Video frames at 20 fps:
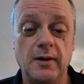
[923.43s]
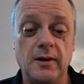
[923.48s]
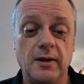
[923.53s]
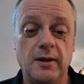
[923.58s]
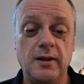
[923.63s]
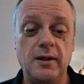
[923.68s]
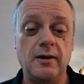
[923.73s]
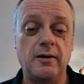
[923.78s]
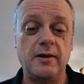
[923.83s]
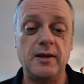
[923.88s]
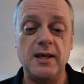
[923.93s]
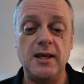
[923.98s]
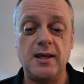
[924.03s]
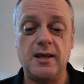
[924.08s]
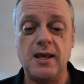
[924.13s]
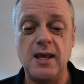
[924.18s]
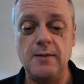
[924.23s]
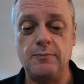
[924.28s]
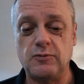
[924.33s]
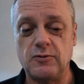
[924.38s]
he
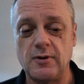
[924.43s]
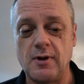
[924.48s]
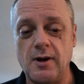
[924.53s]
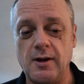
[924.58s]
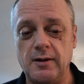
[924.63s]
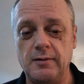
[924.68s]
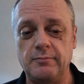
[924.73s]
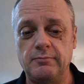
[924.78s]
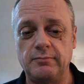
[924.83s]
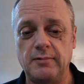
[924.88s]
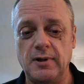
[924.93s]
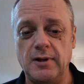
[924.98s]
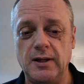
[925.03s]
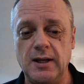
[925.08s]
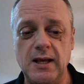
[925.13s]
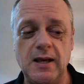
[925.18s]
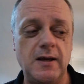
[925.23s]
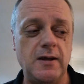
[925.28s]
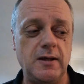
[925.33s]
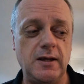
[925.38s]
keeps on.
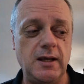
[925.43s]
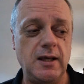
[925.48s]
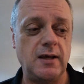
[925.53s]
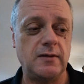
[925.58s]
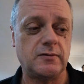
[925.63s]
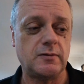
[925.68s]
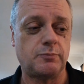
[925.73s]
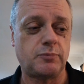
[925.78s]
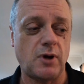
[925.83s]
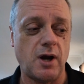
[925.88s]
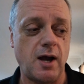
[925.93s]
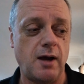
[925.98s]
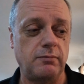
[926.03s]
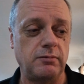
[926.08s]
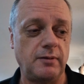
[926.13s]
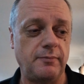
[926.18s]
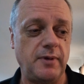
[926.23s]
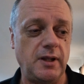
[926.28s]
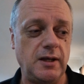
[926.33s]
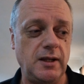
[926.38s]
He has a
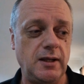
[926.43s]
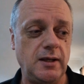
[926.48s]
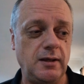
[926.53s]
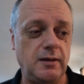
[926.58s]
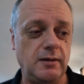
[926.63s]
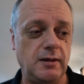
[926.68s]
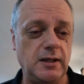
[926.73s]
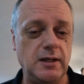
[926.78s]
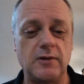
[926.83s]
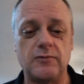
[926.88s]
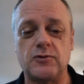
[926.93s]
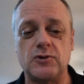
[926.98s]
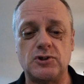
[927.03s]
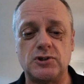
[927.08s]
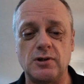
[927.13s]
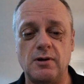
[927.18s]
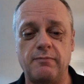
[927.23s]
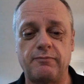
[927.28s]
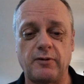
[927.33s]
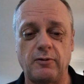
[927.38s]
problem, and he doesn't
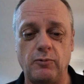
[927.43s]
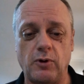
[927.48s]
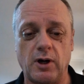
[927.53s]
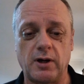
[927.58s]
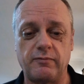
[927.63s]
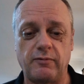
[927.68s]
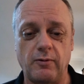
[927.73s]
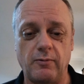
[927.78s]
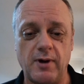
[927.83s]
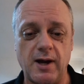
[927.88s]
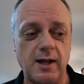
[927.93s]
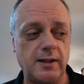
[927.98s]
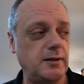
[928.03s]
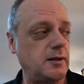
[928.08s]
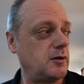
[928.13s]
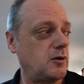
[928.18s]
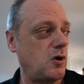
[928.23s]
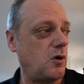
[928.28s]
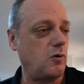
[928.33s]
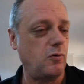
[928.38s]
show up for work for a while.
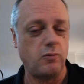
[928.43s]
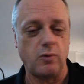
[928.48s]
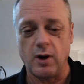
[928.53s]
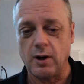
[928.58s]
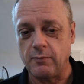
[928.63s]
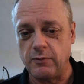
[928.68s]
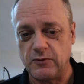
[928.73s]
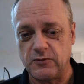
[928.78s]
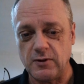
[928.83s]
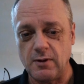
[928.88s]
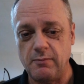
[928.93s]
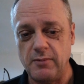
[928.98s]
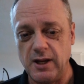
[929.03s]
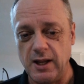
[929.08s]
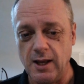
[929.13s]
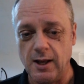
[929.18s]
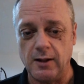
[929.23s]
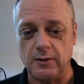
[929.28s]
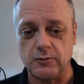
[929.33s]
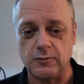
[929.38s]
They go work with
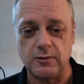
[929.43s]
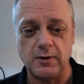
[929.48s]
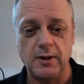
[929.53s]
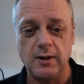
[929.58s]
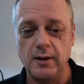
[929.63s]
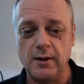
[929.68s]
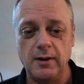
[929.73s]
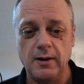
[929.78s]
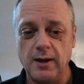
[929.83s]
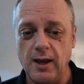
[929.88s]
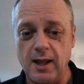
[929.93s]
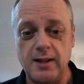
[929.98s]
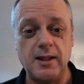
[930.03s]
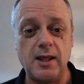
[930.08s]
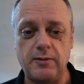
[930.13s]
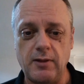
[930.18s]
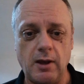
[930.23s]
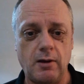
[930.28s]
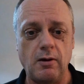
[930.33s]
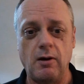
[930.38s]
somebody else, and
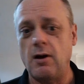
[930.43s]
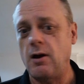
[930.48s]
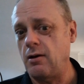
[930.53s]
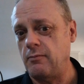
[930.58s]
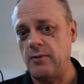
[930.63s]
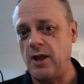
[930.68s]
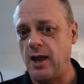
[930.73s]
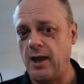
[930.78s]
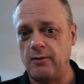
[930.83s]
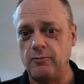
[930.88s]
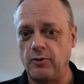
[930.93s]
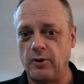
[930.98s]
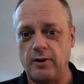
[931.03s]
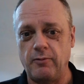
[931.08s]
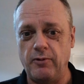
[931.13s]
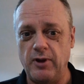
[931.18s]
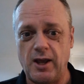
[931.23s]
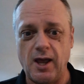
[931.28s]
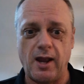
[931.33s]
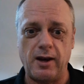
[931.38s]
they think, oh man,
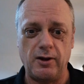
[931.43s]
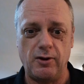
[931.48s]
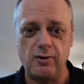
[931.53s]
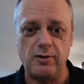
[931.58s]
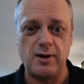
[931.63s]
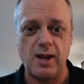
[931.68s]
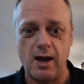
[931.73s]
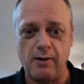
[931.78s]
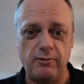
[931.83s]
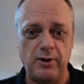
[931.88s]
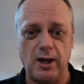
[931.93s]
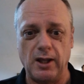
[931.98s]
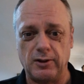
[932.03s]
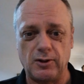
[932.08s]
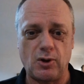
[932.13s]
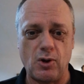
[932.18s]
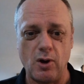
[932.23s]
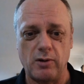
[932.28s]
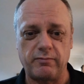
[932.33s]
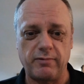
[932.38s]
we got it good now. We got
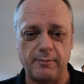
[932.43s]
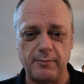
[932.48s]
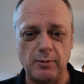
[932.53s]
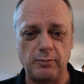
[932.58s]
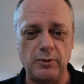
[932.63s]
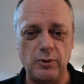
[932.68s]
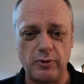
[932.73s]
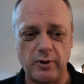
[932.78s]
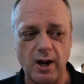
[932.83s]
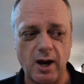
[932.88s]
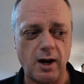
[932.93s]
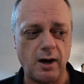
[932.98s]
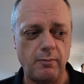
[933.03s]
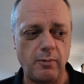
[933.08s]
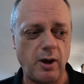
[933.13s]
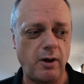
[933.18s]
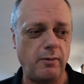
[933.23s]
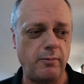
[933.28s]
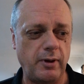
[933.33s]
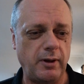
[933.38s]
the cook from the Blue
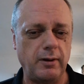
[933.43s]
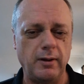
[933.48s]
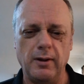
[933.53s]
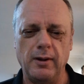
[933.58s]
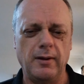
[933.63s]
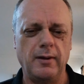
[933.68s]
Carabao, but